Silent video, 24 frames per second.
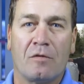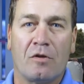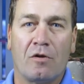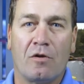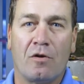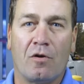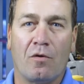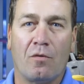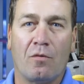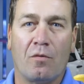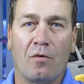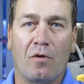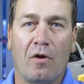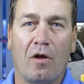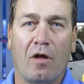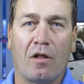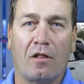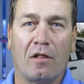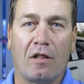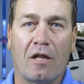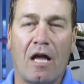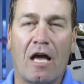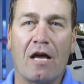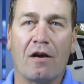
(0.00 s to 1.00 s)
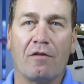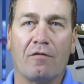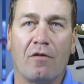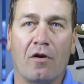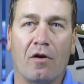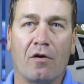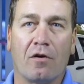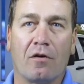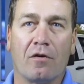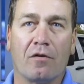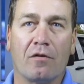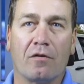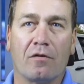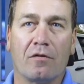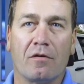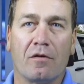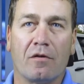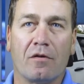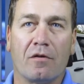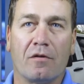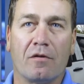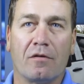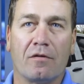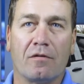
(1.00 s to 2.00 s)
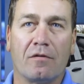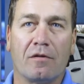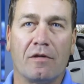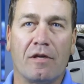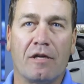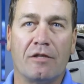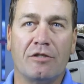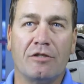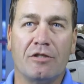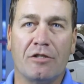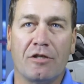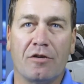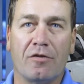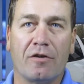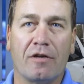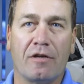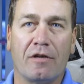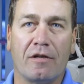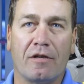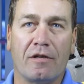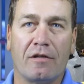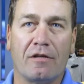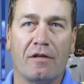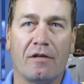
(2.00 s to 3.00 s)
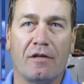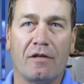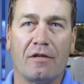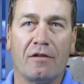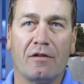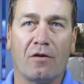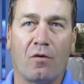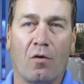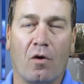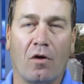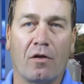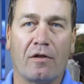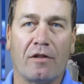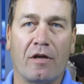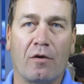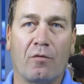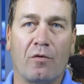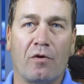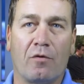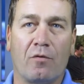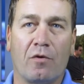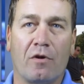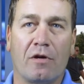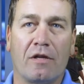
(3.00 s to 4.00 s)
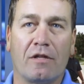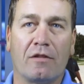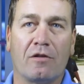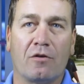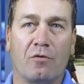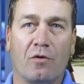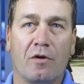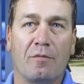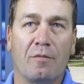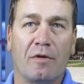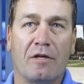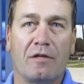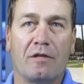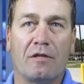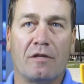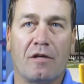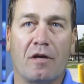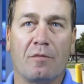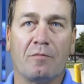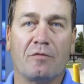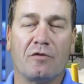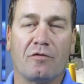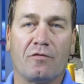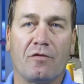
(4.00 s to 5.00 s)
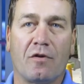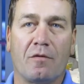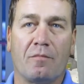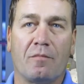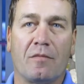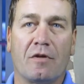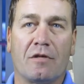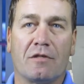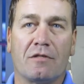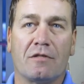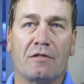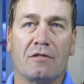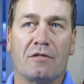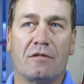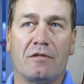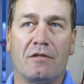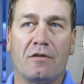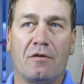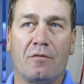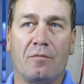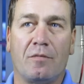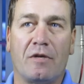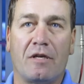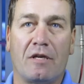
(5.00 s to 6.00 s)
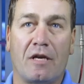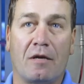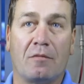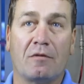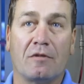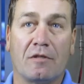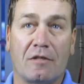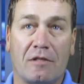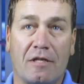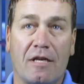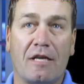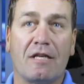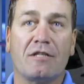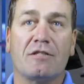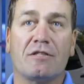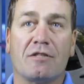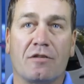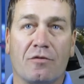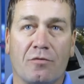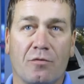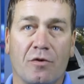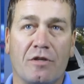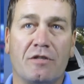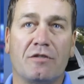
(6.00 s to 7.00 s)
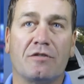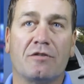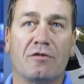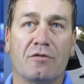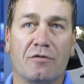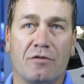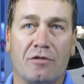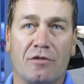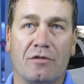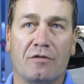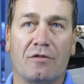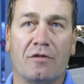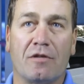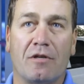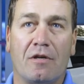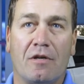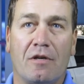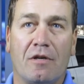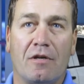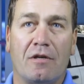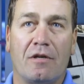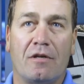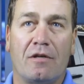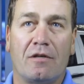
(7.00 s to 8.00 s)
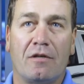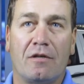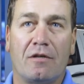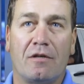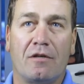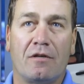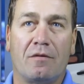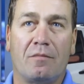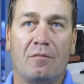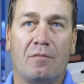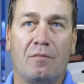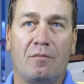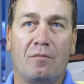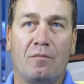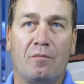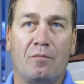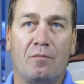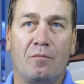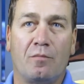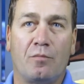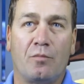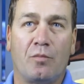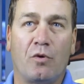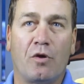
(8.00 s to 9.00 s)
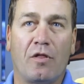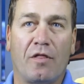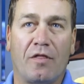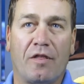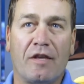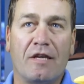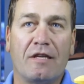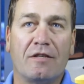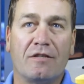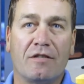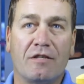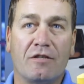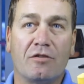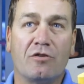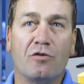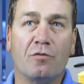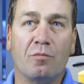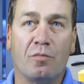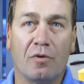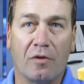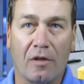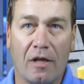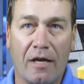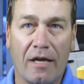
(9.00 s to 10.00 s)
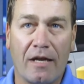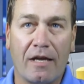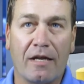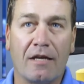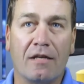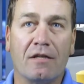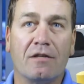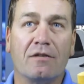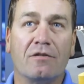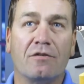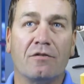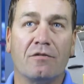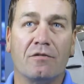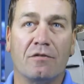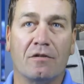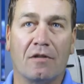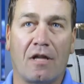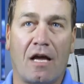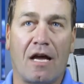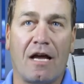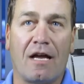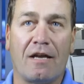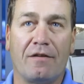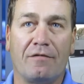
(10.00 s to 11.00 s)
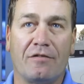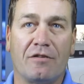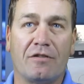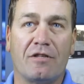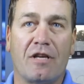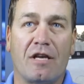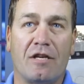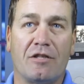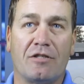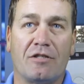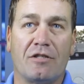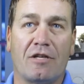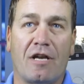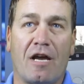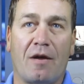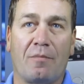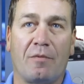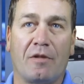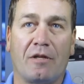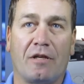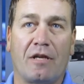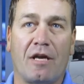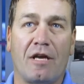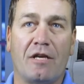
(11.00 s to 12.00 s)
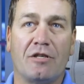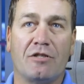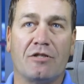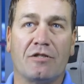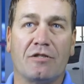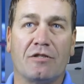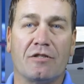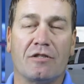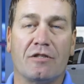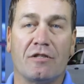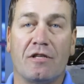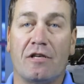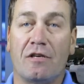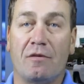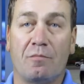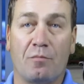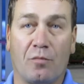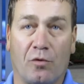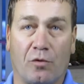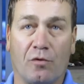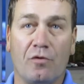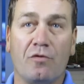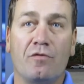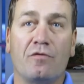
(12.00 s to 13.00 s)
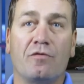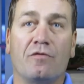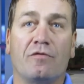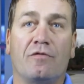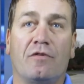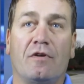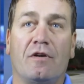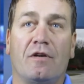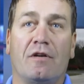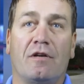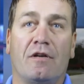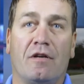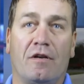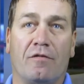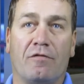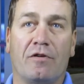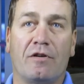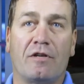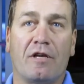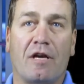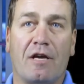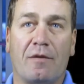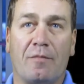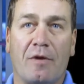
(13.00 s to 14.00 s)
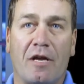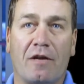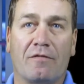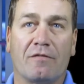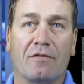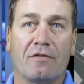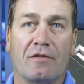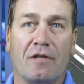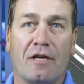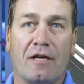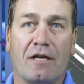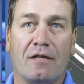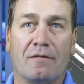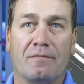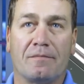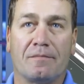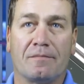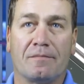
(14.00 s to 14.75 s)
A lot of our engineering and the quality that we want in the equipment comes from us, being able to test and research and put things into play into live station applications and then improve every time after that.